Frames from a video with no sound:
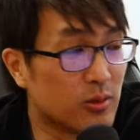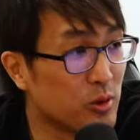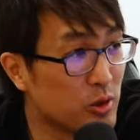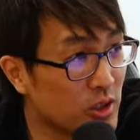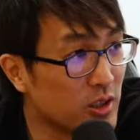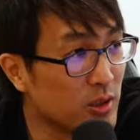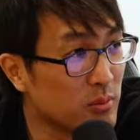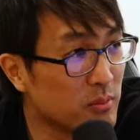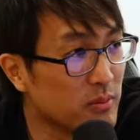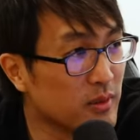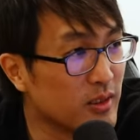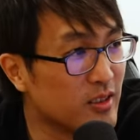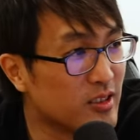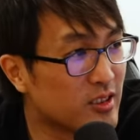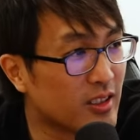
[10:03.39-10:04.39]
it's so cheap,
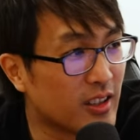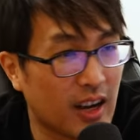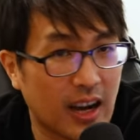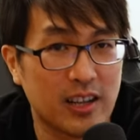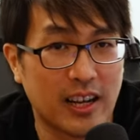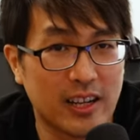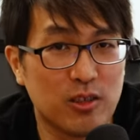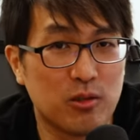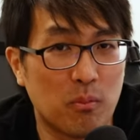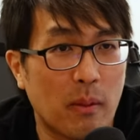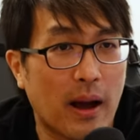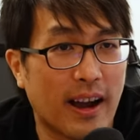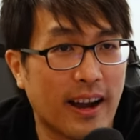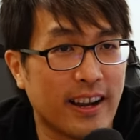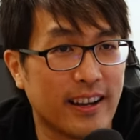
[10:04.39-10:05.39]
you just like I, I need to
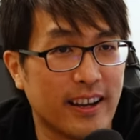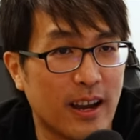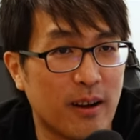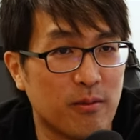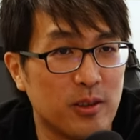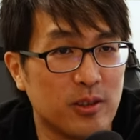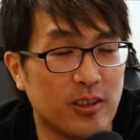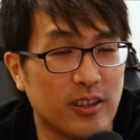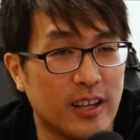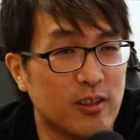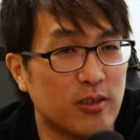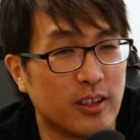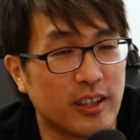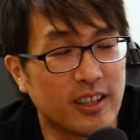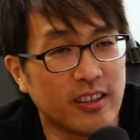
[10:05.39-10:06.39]
buy everything, and
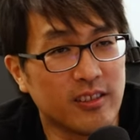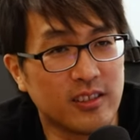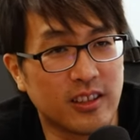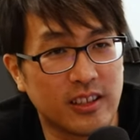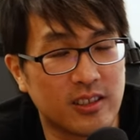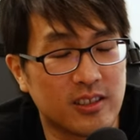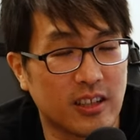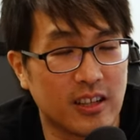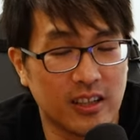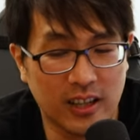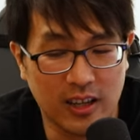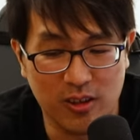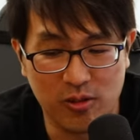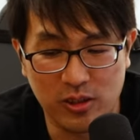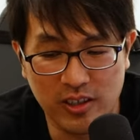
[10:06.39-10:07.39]
you like kind of like saying
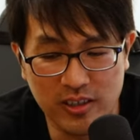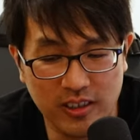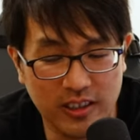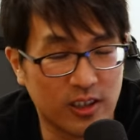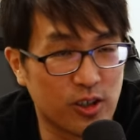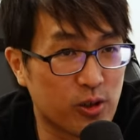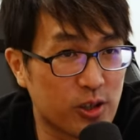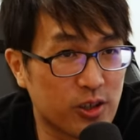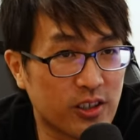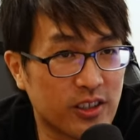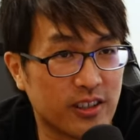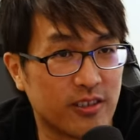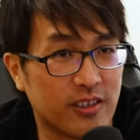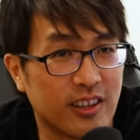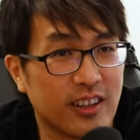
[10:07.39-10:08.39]
that it was kind of like a treasure
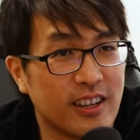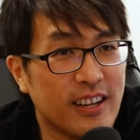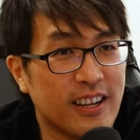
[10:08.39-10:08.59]
hunt, right?